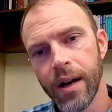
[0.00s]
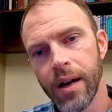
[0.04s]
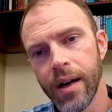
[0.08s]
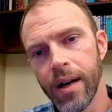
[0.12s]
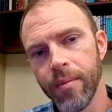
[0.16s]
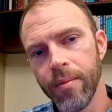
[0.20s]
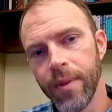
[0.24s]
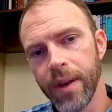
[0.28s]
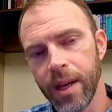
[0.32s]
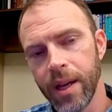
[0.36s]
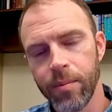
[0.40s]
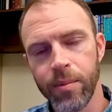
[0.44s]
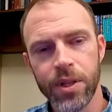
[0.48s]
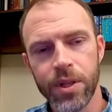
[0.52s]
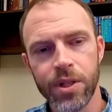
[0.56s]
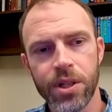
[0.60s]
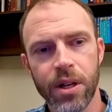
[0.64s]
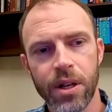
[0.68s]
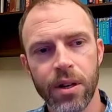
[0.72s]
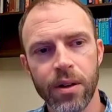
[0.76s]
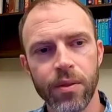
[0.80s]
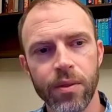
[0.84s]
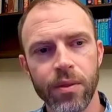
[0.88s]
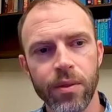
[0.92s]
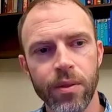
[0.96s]
they can be
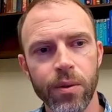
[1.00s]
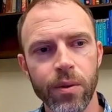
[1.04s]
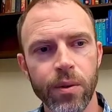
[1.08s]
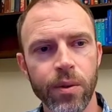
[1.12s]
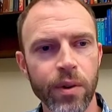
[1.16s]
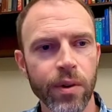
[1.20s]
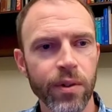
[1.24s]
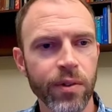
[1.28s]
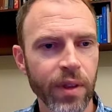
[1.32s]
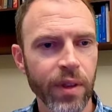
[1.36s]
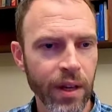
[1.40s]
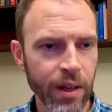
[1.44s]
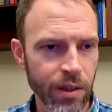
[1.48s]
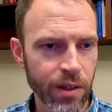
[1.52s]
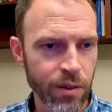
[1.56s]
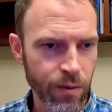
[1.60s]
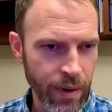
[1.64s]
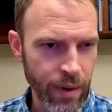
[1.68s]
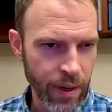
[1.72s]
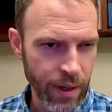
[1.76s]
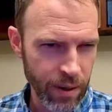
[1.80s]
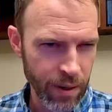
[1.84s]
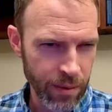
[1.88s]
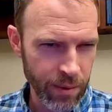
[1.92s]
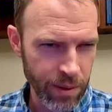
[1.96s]
shared through a settings
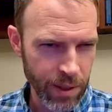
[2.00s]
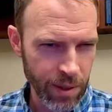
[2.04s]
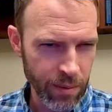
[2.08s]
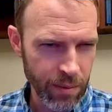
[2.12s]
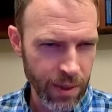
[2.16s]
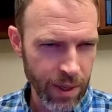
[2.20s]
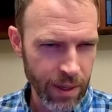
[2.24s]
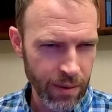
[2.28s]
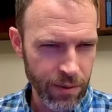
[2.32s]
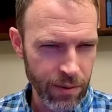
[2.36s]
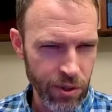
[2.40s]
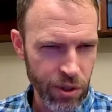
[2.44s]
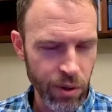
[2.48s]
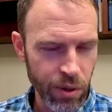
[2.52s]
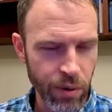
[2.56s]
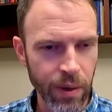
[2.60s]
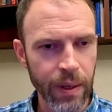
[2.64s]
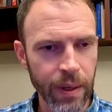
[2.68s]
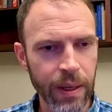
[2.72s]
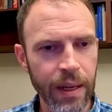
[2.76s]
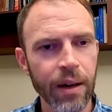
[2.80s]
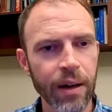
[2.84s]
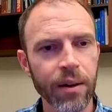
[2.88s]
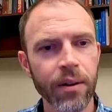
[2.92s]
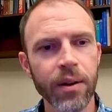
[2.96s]
file, which I'm kind of showing
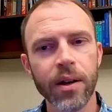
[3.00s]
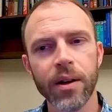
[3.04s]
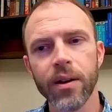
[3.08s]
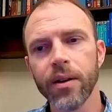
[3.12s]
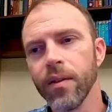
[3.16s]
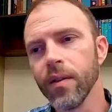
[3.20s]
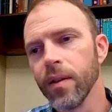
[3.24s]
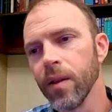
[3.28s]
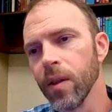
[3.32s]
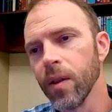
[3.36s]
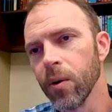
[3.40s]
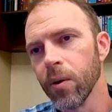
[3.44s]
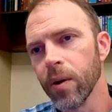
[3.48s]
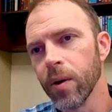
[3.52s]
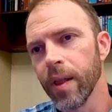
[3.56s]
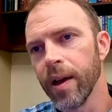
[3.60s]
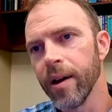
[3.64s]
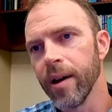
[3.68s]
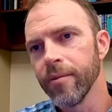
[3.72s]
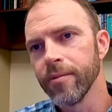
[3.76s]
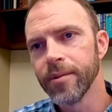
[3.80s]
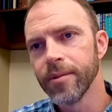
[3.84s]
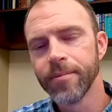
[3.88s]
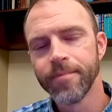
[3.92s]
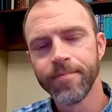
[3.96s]
down here in the lower
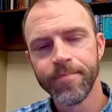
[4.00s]
left.